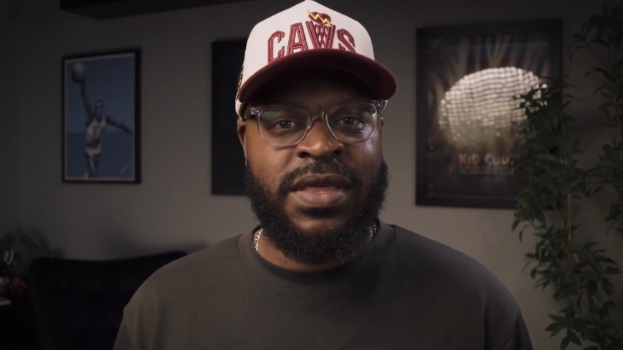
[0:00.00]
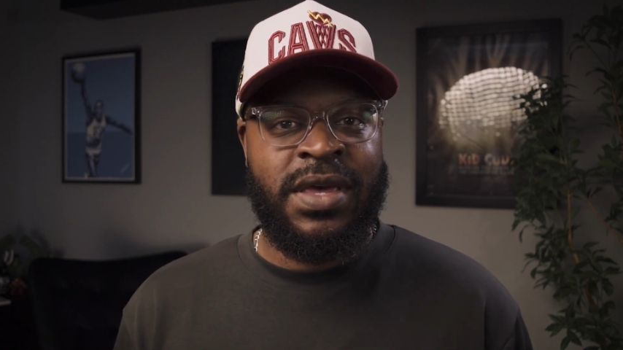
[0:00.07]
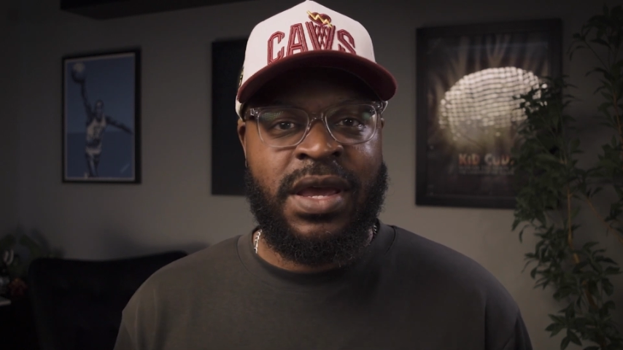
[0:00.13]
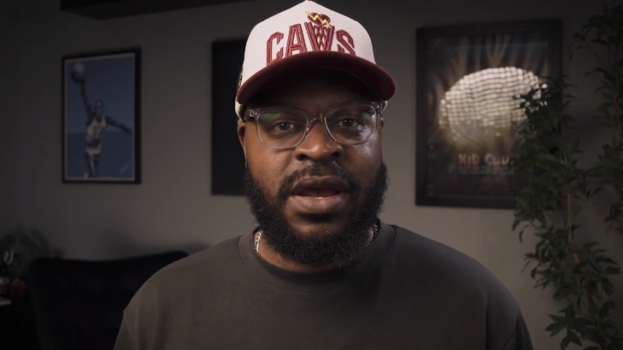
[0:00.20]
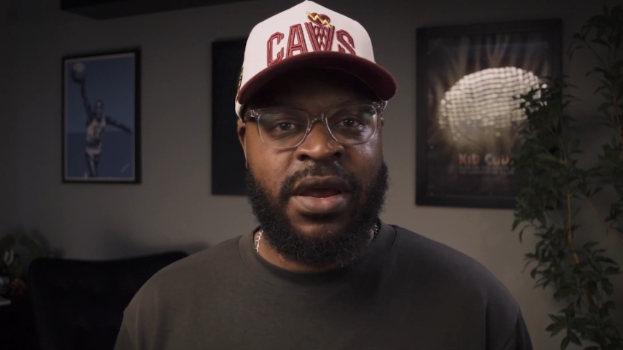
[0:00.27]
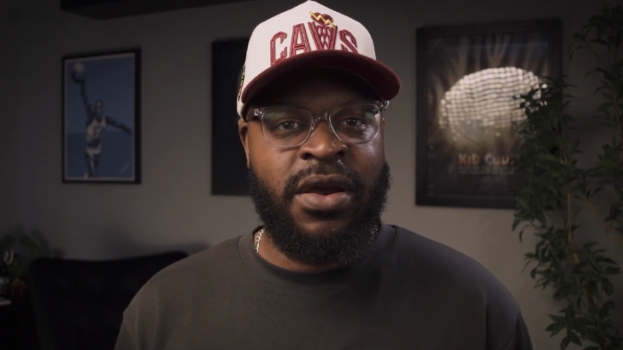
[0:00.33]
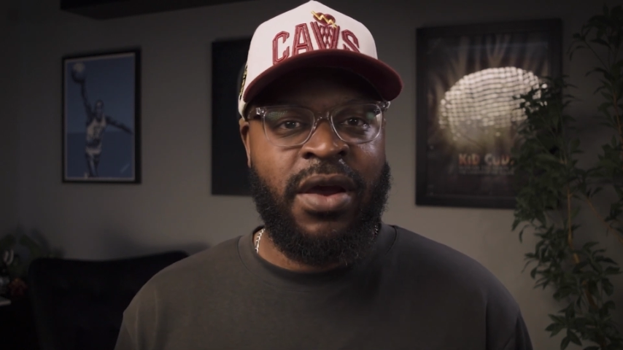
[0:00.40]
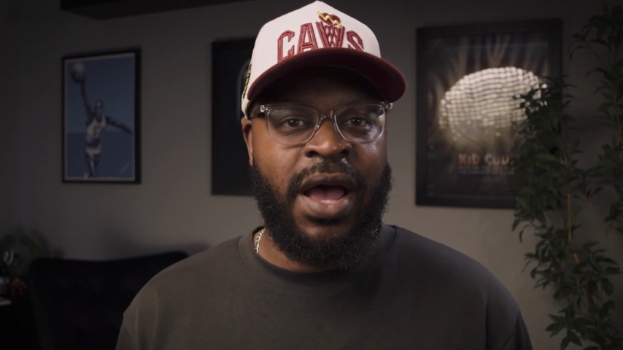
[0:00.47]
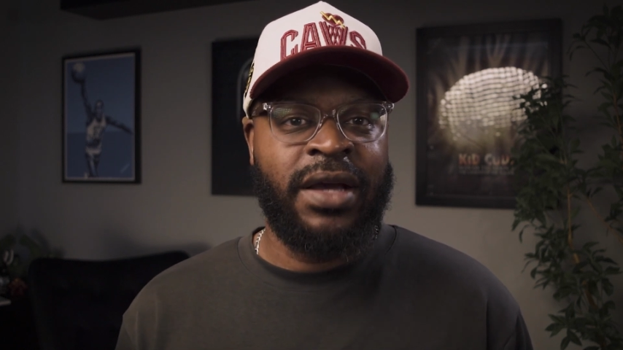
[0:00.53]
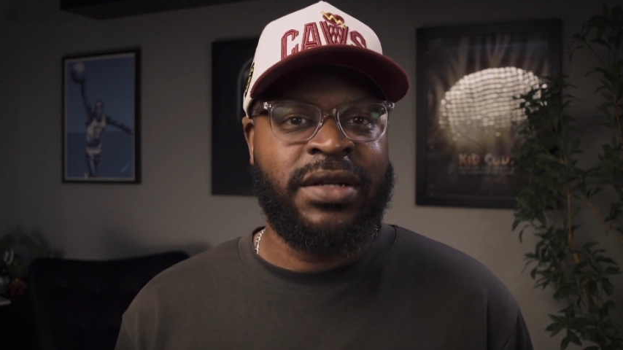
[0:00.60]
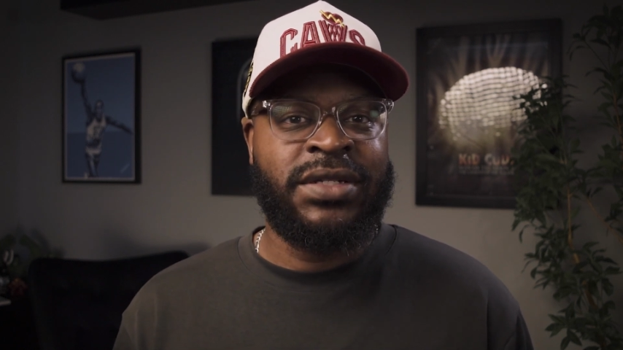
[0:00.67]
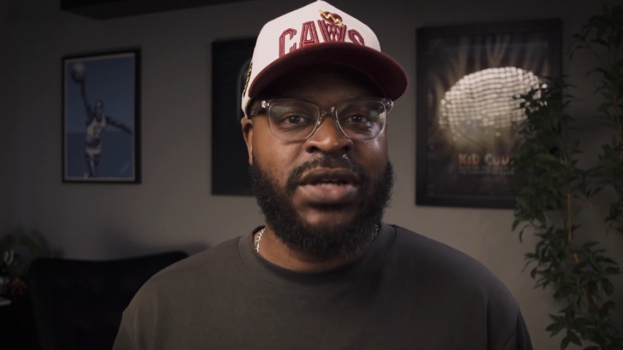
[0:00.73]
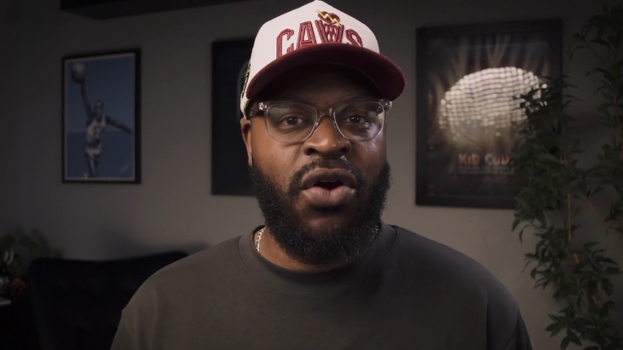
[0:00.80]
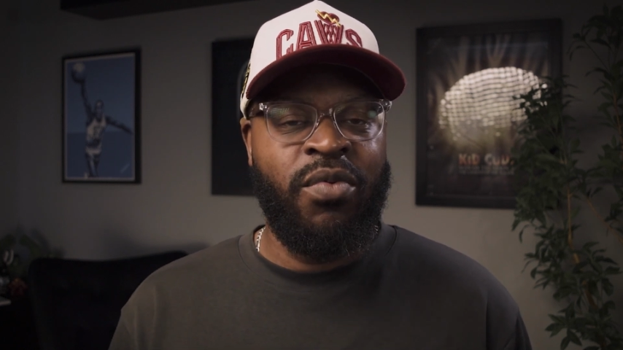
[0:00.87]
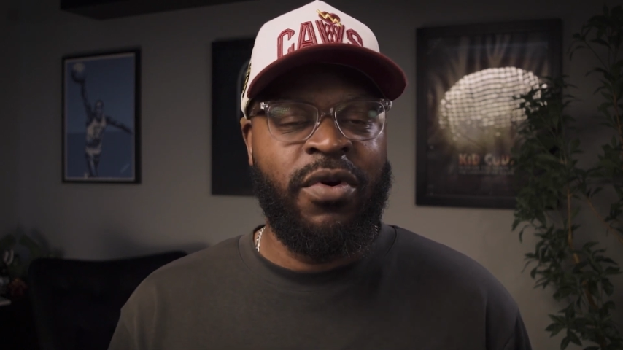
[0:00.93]
there
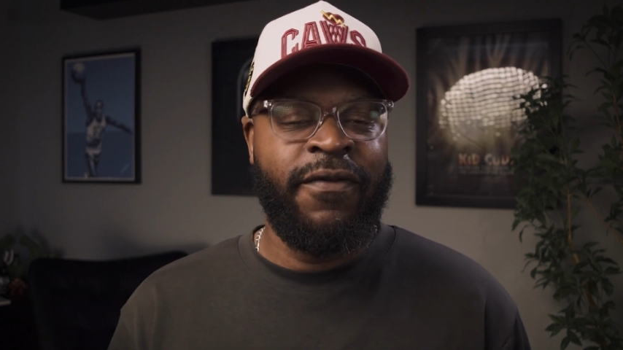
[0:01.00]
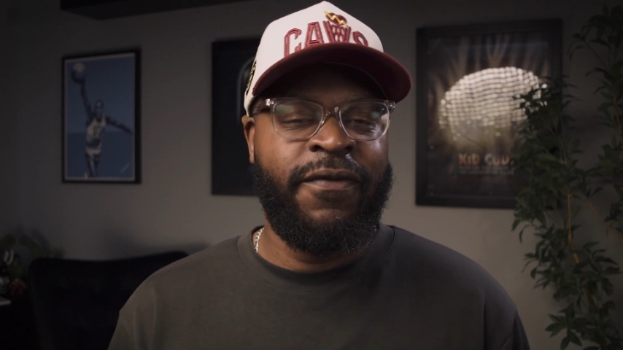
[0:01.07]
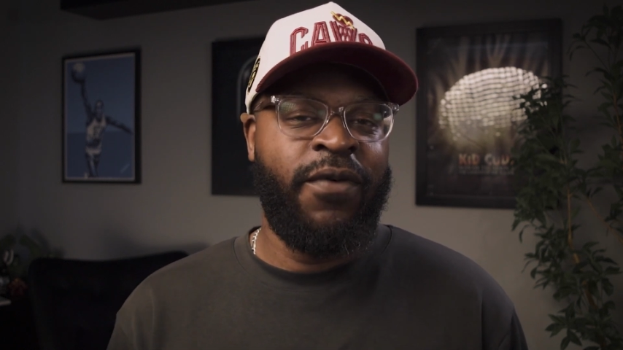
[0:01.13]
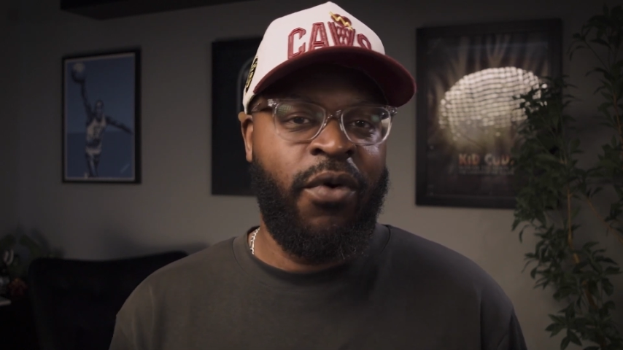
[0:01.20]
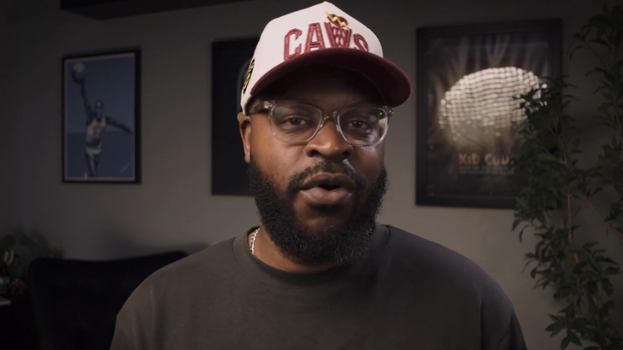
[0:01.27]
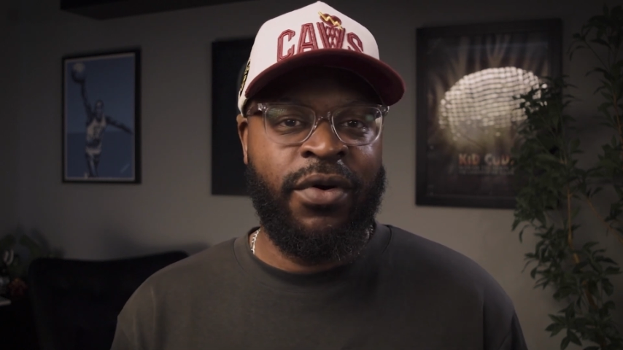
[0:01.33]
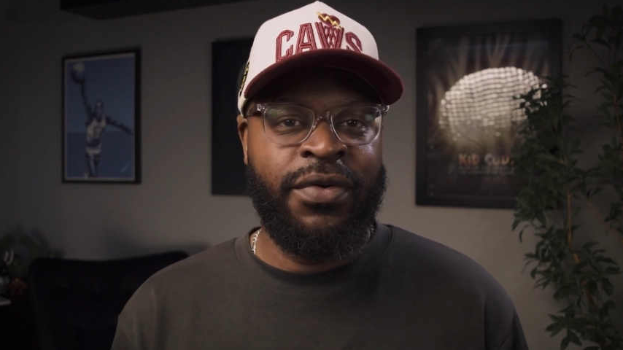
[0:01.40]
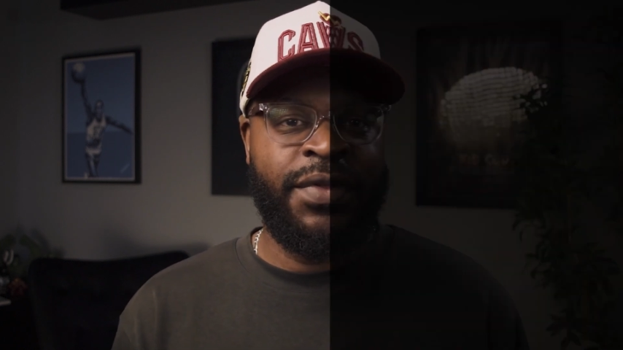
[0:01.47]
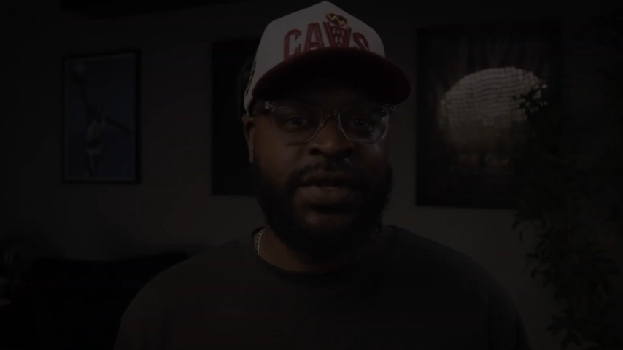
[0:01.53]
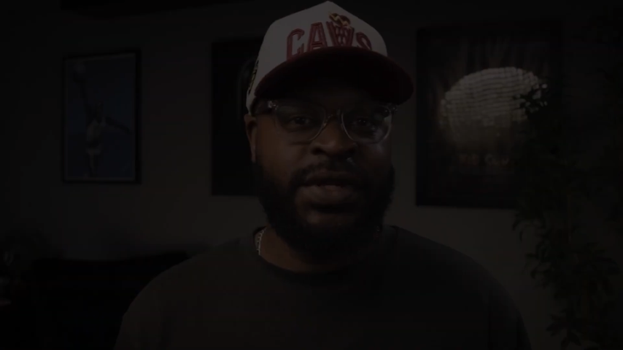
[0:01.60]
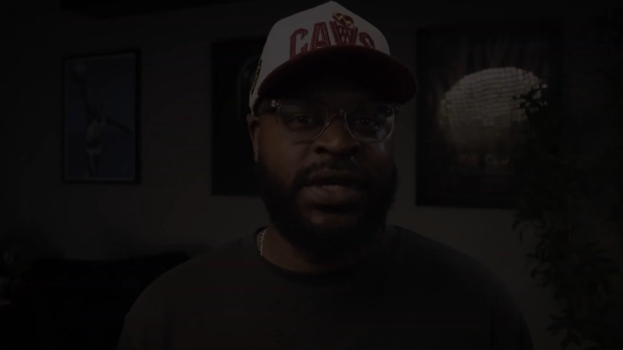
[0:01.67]
October fourth